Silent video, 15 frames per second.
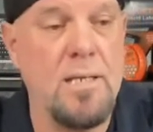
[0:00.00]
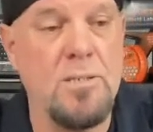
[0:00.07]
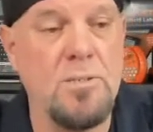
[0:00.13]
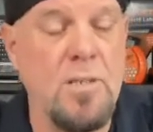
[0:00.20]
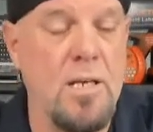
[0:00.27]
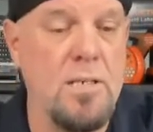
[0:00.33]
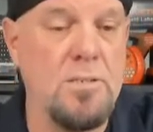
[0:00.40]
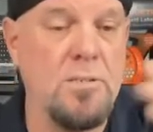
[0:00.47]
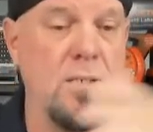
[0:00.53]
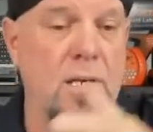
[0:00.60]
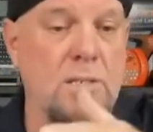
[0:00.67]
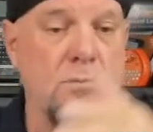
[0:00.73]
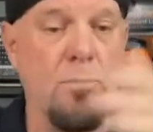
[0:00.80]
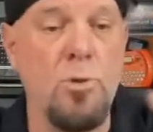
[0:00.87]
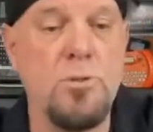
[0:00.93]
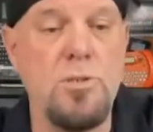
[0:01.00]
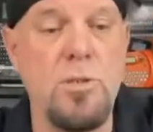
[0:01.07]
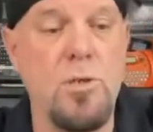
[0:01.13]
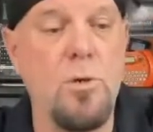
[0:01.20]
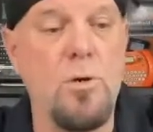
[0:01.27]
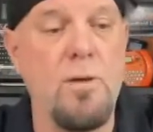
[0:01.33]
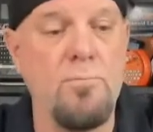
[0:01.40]
And as most of you
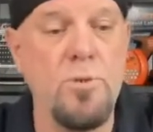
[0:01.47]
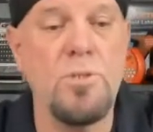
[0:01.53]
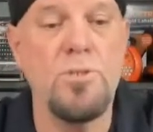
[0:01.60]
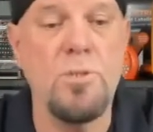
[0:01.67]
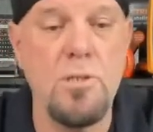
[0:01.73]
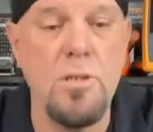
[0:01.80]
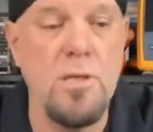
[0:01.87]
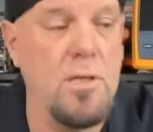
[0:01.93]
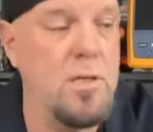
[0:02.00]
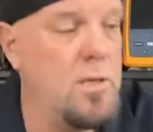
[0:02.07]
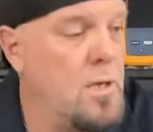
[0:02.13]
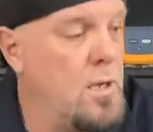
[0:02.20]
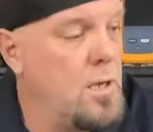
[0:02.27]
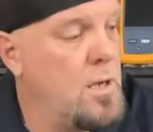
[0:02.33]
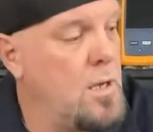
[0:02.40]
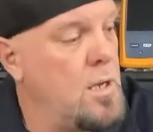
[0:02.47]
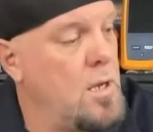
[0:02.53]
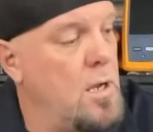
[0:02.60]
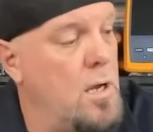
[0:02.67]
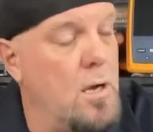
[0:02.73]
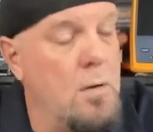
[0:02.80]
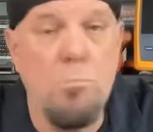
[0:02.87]
know, I've recently
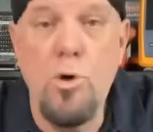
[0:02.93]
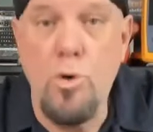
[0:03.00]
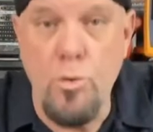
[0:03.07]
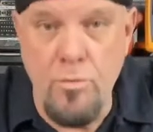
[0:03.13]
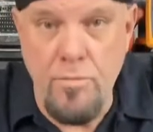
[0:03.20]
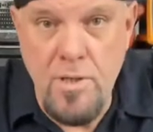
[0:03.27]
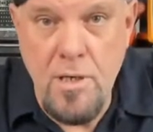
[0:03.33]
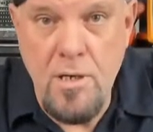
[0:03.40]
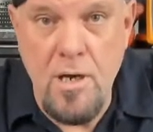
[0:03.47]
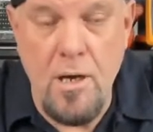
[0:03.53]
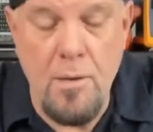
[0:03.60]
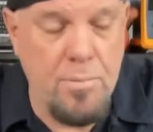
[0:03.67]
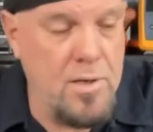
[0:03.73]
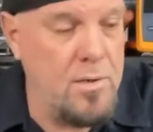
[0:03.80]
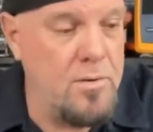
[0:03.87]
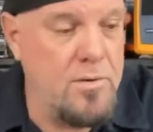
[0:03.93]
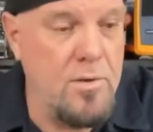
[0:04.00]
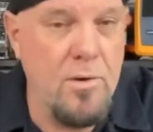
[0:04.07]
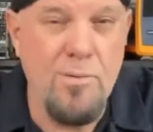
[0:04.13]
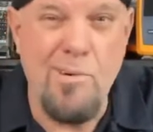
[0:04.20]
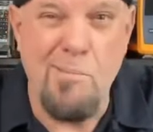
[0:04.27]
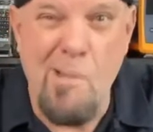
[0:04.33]
moved up here
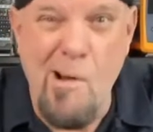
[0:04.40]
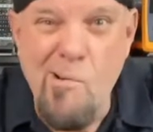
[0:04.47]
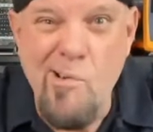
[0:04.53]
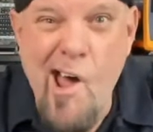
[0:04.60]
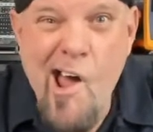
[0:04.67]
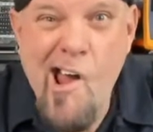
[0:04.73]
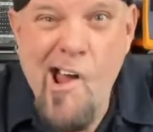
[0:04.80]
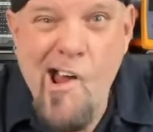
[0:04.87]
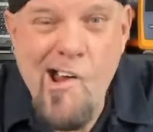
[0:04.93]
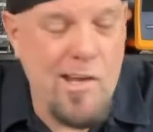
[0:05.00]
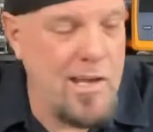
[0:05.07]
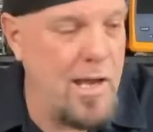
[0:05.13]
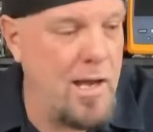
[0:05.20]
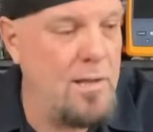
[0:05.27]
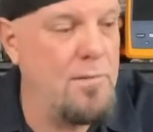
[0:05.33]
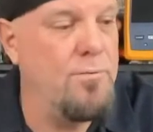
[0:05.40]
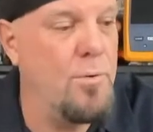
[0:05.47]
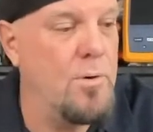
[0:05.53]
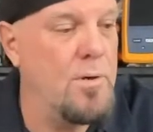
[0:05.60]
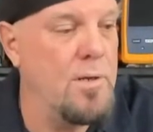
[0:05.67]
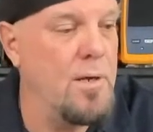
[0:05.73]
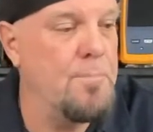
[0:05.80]
to Ramona,
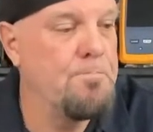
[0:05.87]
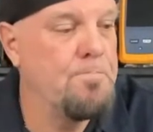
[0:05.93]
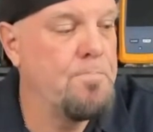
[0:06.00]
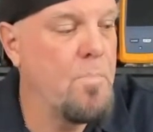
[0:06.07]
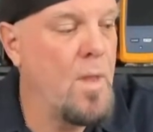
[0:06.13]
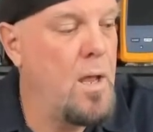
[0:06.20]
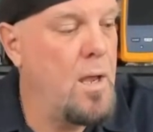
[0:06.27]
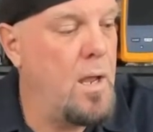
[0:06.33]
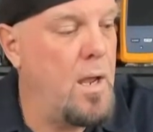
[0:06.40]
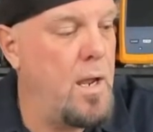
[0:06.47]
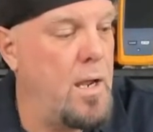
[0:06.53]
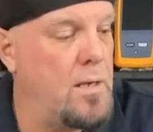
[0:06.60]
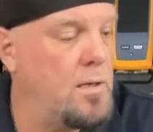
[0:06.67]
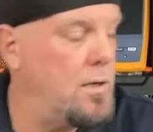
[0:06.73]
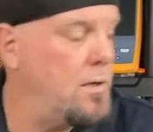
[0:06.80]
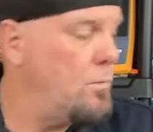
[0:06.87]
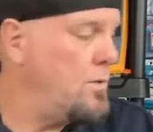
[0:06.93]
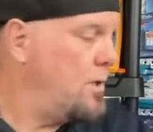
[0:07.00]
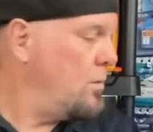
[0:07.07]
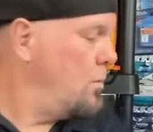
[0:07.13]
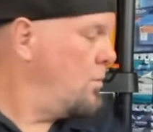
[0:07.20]
California. And, you know,